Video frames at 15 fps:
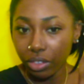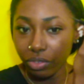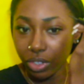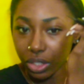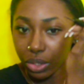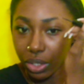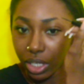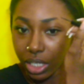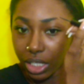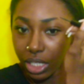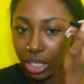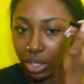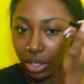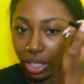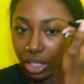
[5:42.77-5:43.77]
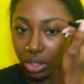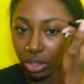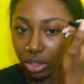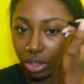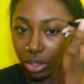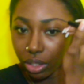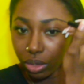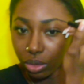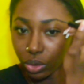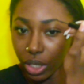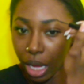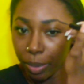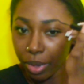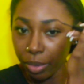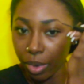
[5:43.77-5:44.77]
Victoria's Secret and, you know,
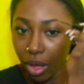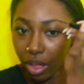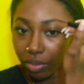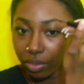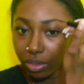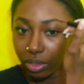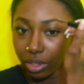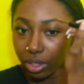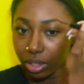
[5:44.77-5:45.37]
drop him off